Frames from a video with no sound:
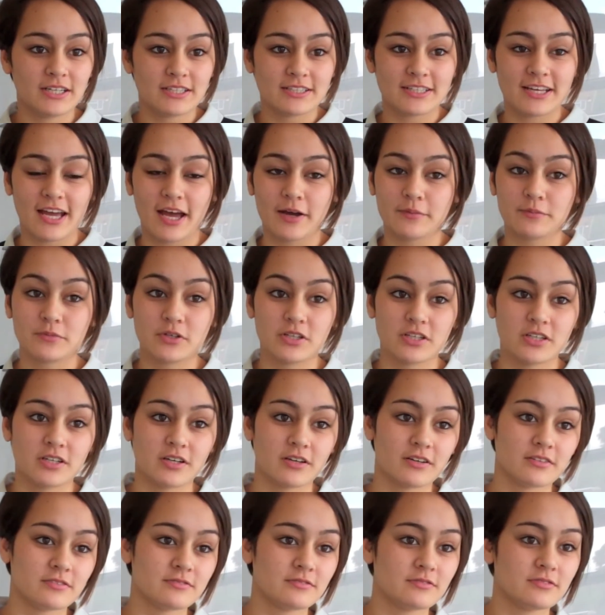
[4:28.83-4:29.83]

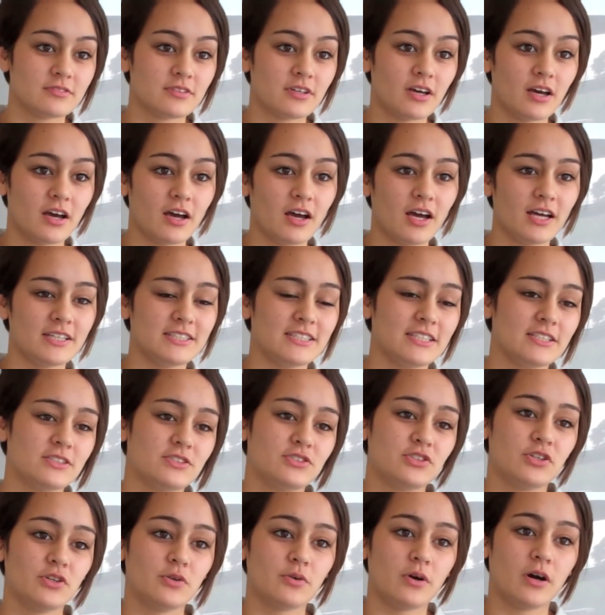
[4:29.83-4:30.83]
camera ideas
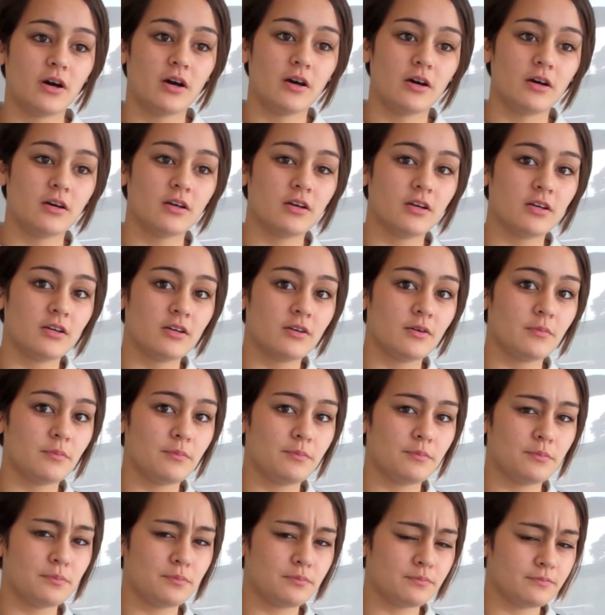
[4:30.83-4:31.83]
to our
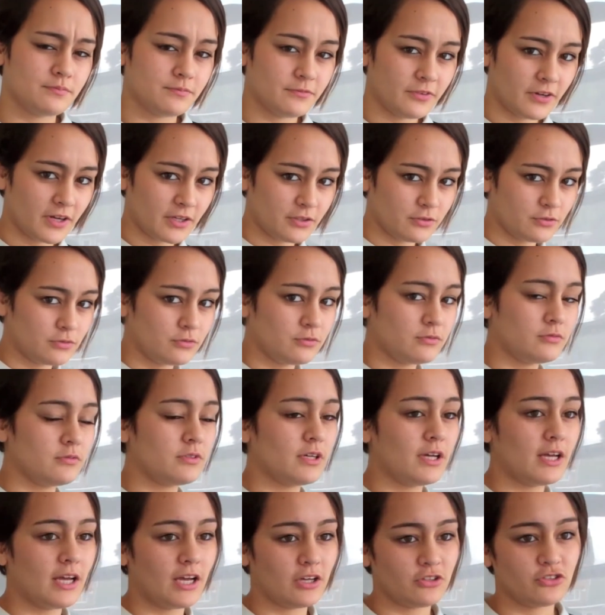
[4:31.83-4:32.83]

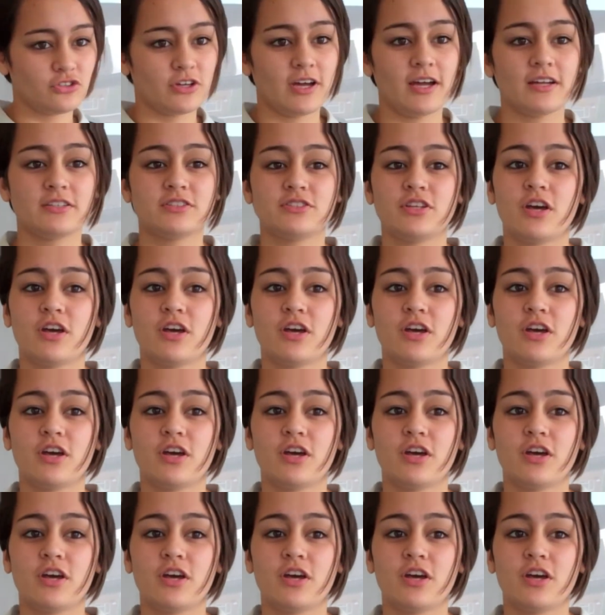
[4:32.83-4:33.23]
final extract.